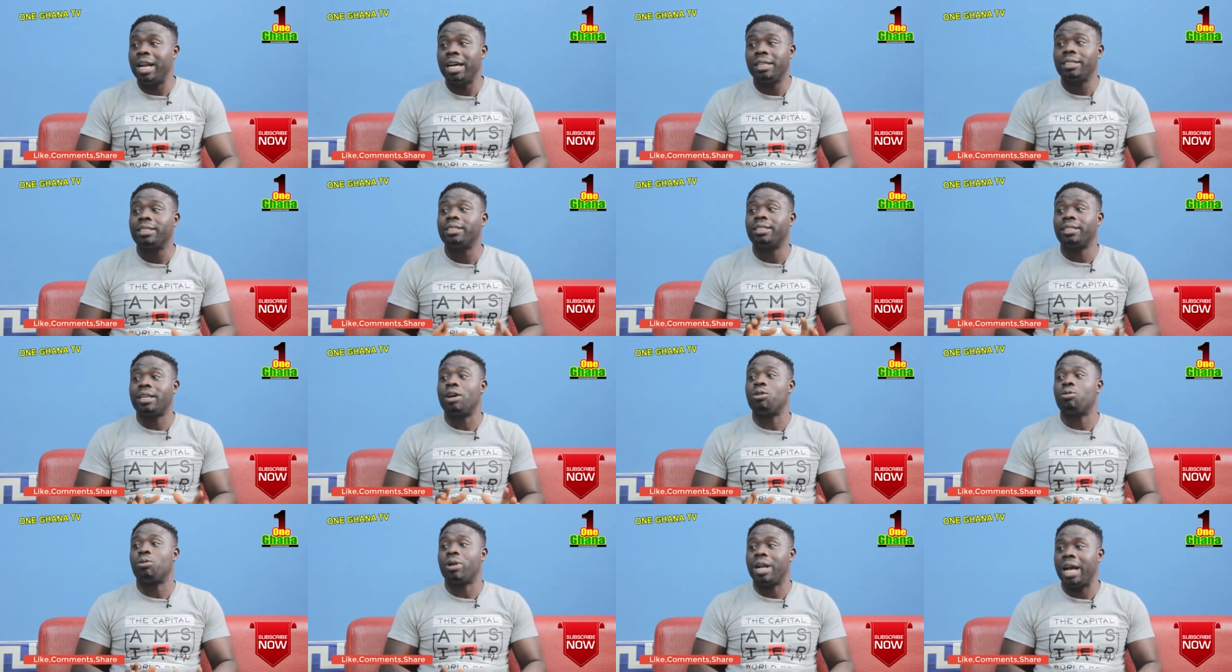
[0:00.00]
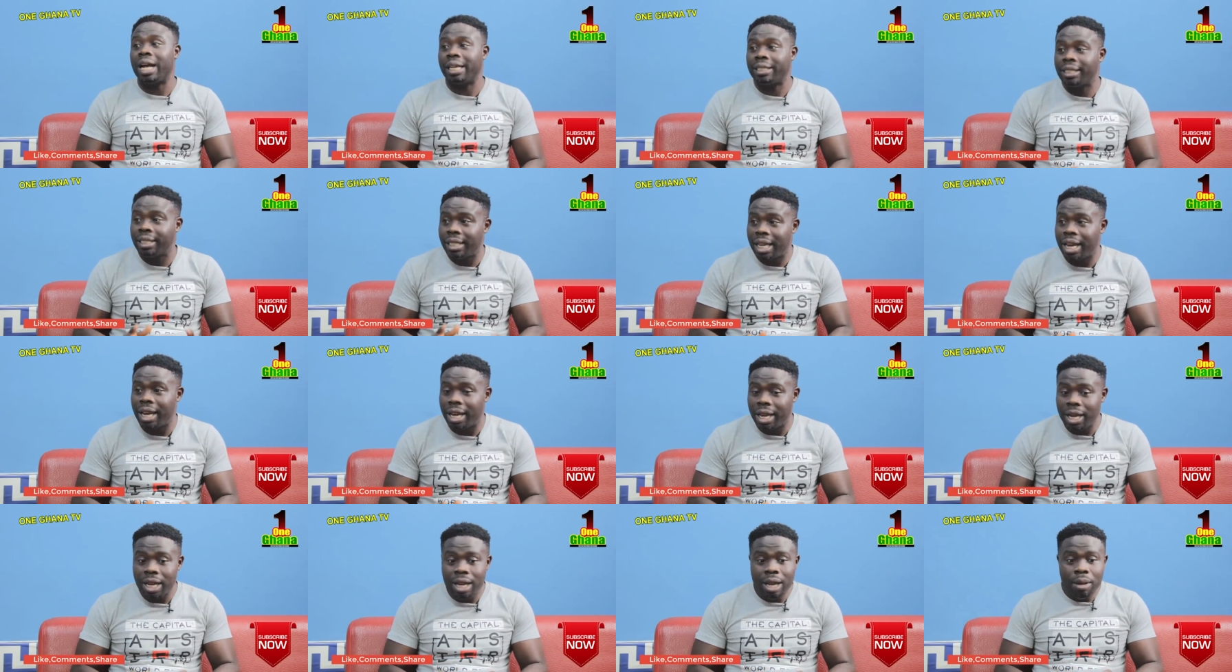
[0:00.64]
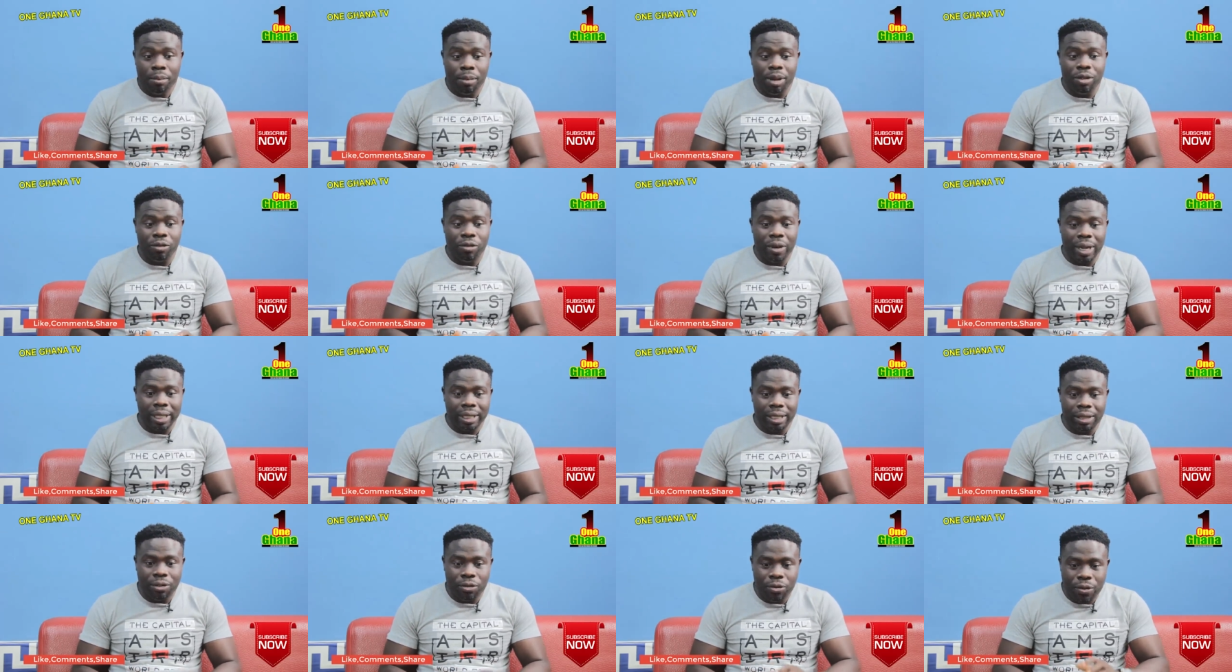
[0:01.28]
and assistant cra say, men
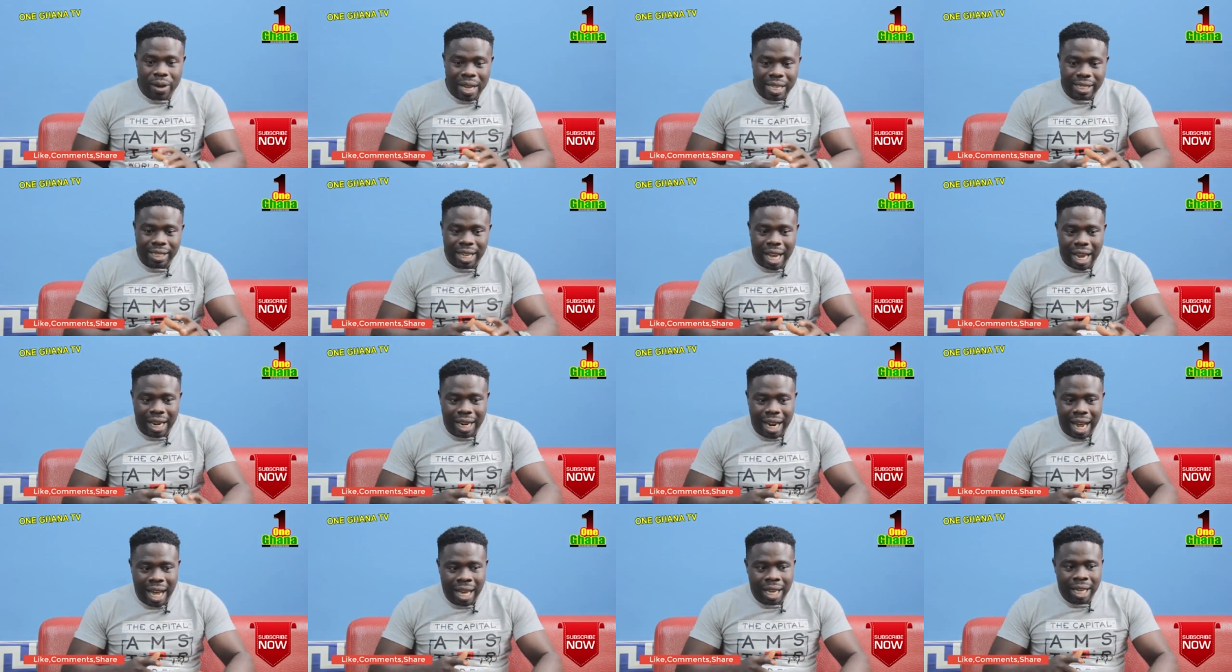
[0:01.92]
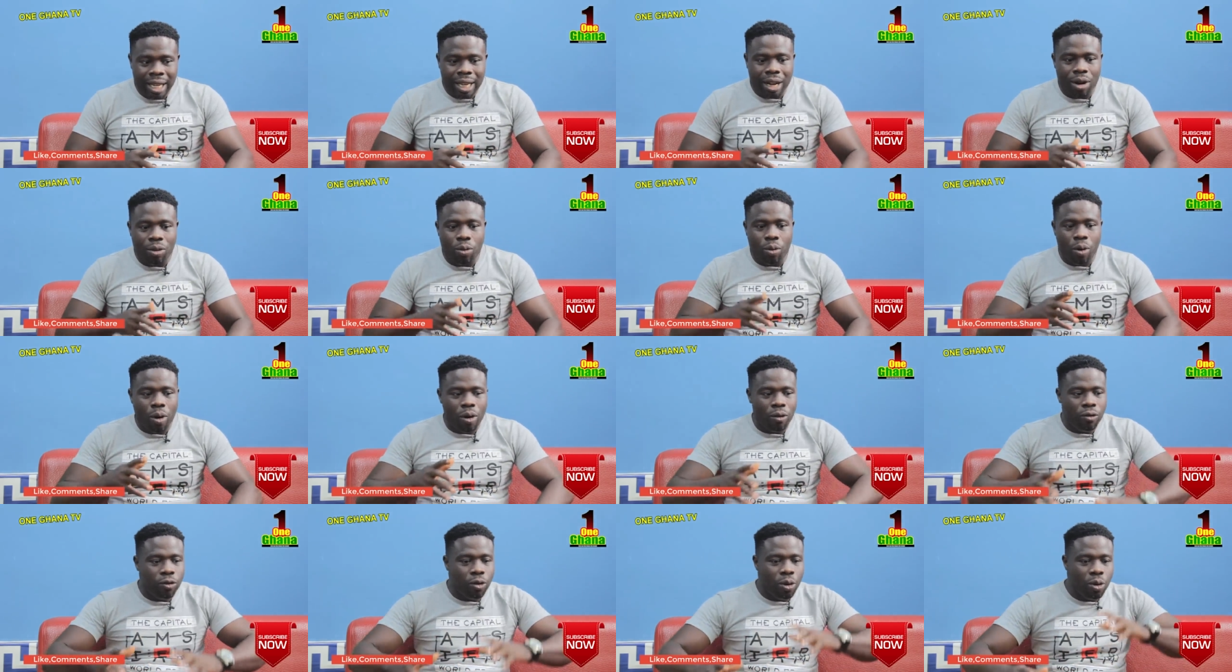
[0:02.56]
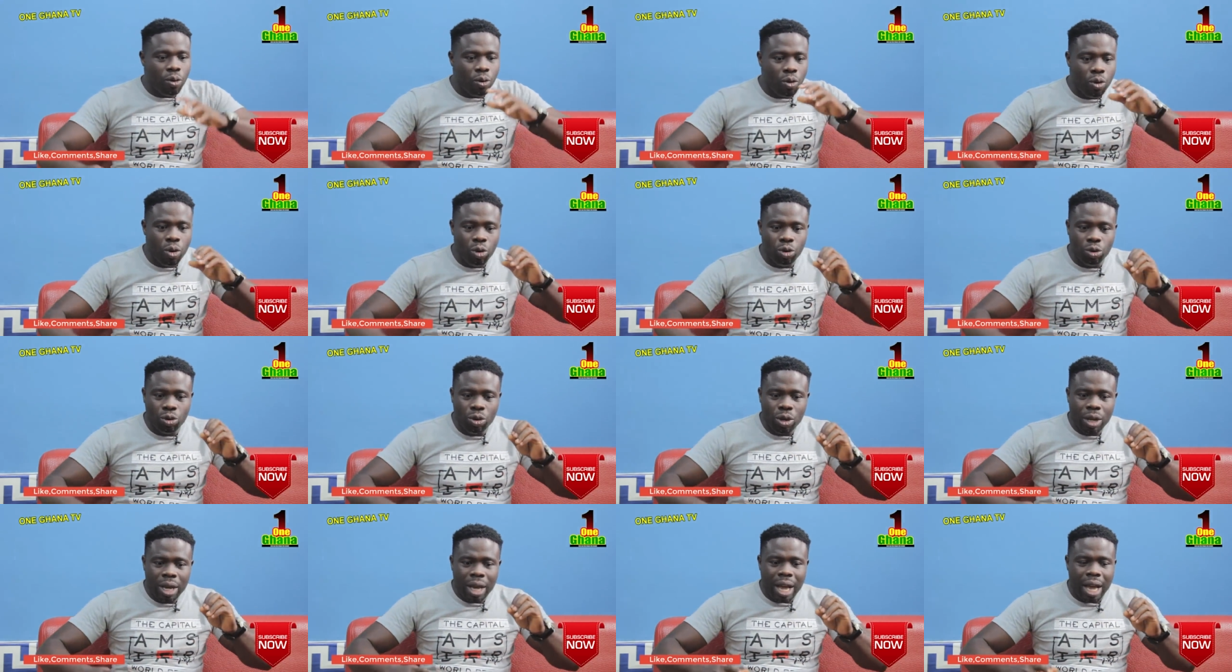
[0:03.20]
finds the first anna and call for
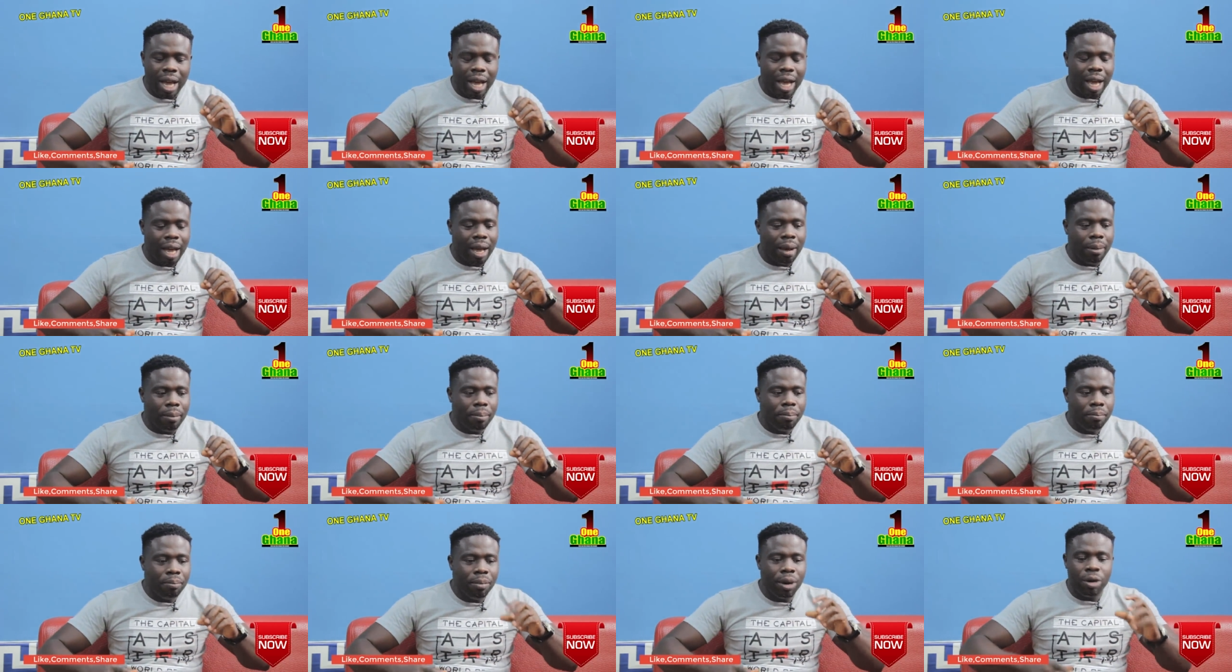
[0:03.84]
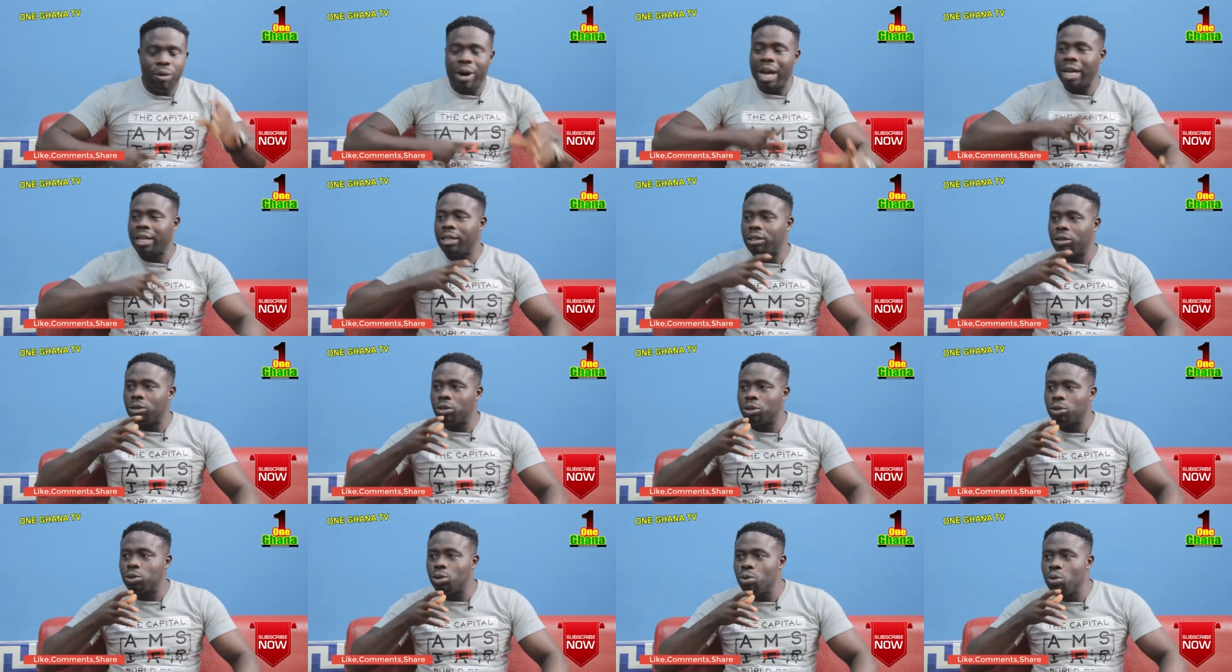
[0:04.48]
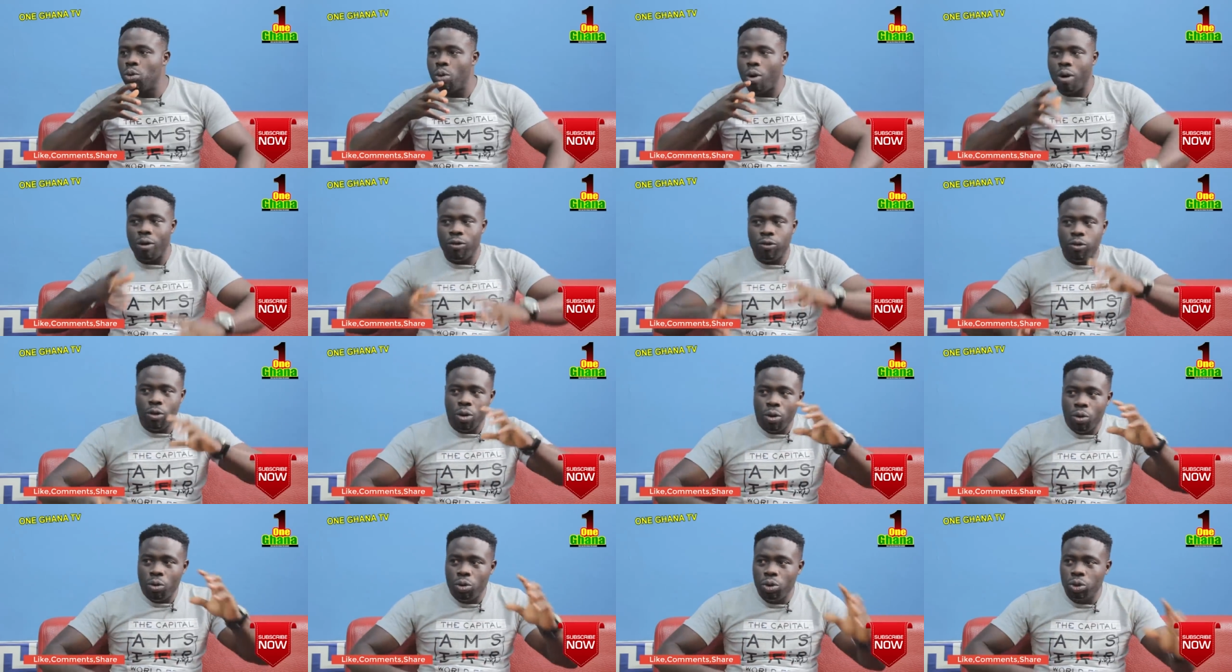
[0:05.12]
good miracle soon call
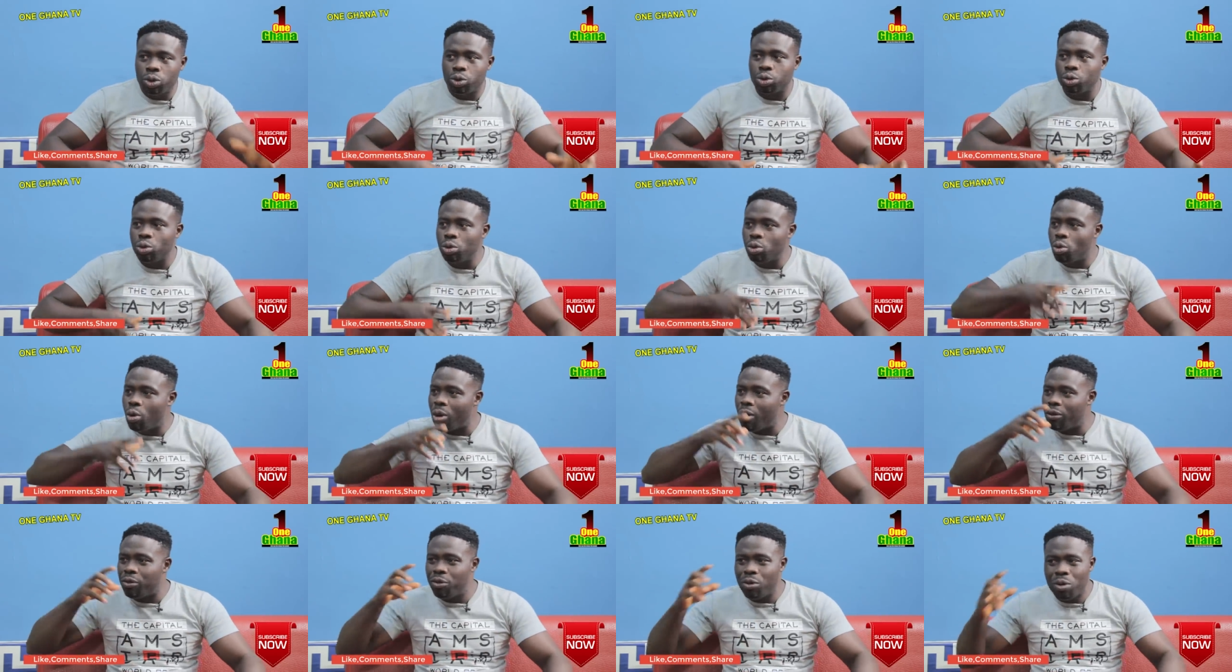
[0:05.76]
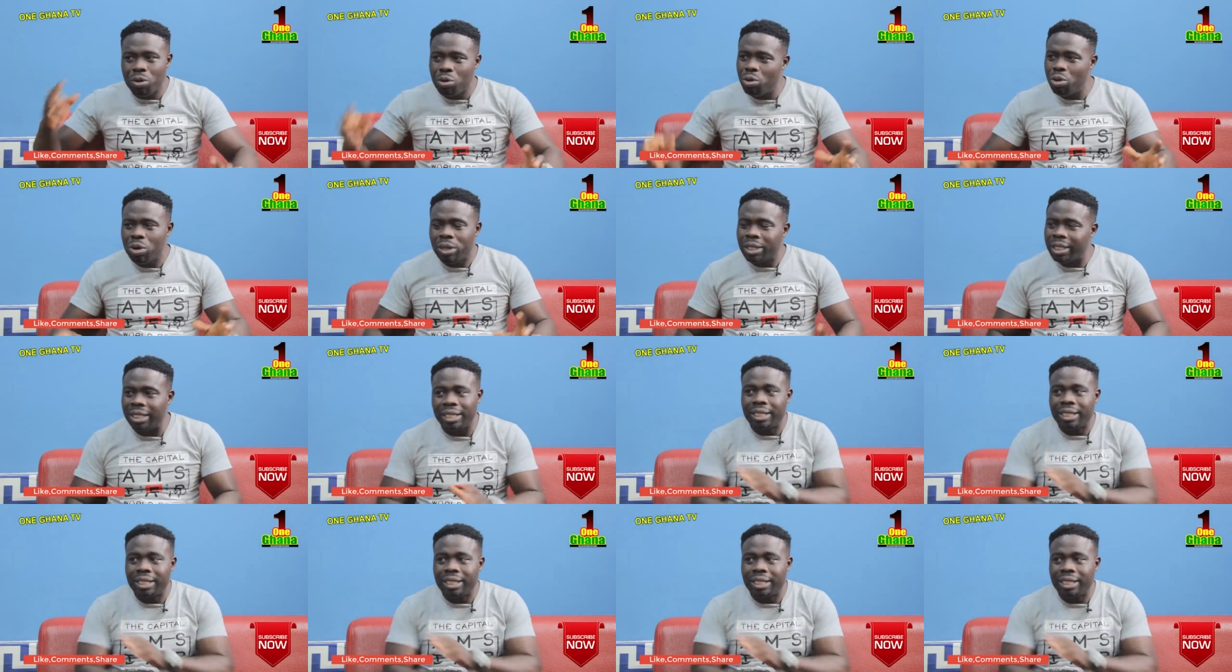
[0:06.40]
for good soon call for good.